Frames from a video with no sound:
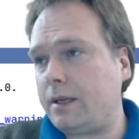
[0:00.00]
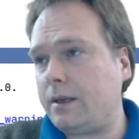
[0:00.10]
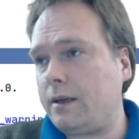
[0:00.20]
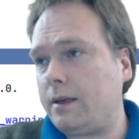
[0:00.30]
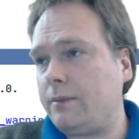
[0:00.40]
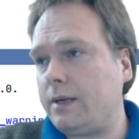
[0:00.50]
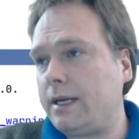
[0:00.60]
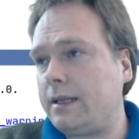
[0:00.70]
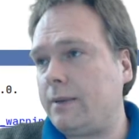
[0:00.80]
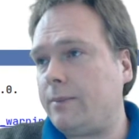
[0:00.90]
And we
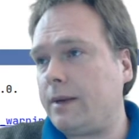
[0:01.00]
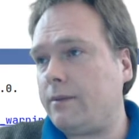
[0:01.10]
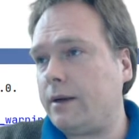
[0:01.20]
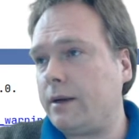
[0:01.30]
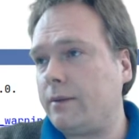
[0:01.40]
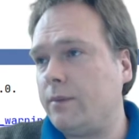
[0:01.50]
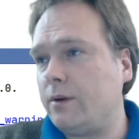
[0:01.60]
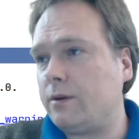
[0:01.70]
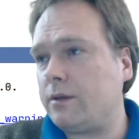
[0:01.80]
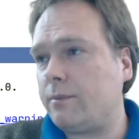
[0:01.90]
get that by running
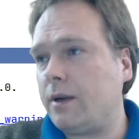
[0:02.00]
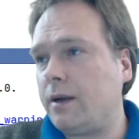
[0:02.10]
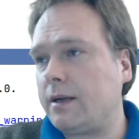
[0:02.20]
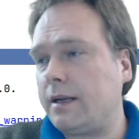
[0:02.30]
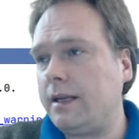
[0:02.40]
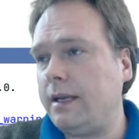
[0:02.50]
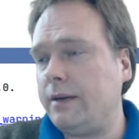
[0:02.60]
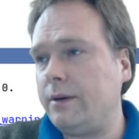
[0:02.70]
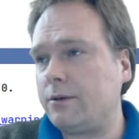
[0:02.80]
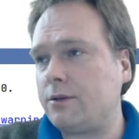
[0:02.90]
mono.block, and here
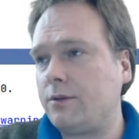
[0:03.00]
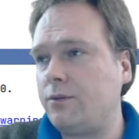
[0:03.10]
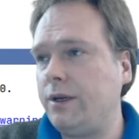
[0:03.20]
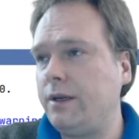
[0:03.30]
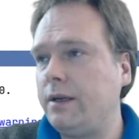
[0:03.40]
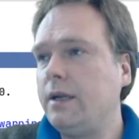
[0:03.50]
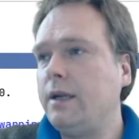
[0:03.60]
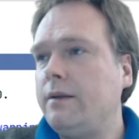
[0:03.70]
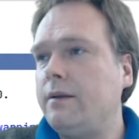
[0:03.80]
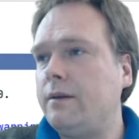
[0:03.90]
we also ruin
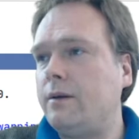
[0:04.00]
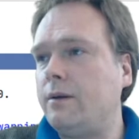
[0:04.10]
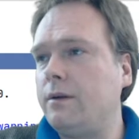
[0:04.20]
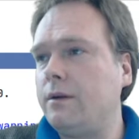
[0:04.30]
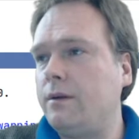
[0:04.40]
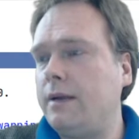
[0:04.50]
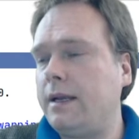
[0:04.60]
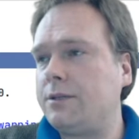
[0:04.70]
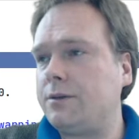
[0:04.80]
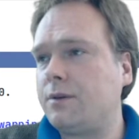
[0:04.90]
the whole
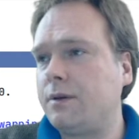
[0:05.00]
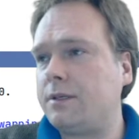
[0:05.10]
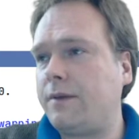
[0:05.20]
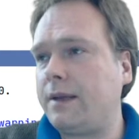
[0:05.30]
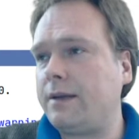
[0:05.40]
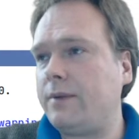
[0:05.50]
asynchronous thing.